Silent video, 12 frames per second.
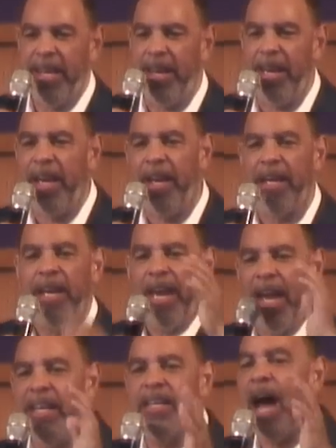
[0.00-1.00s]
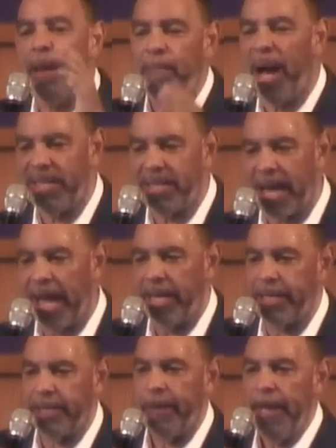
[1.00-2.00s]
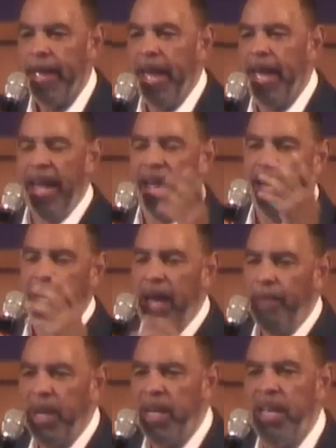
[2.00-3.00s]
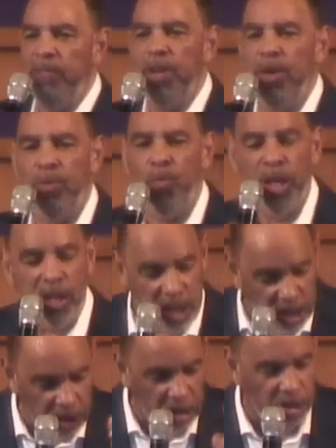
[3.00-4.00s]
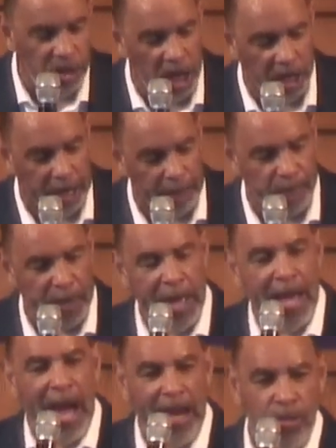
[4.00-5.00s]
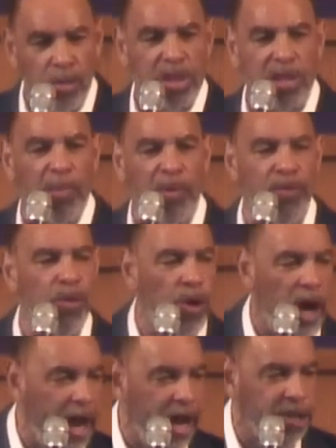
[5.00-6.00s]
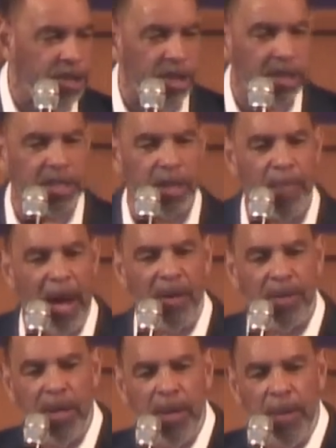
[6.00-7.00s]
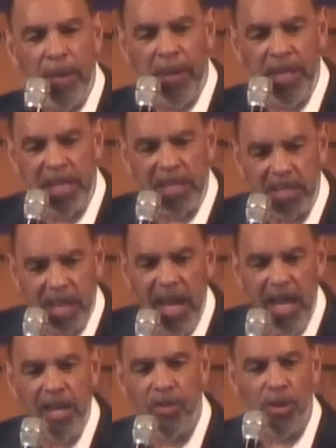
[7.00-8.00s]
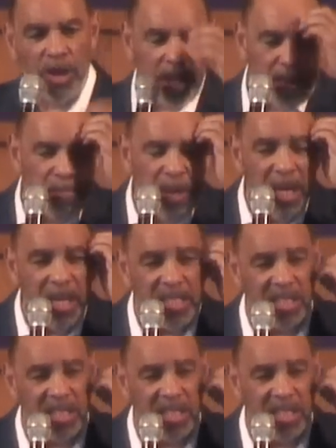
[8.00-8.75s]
yeah, and not by sight. And let me leave you with this little nugget. I know some of you are anxious about this stay in order and being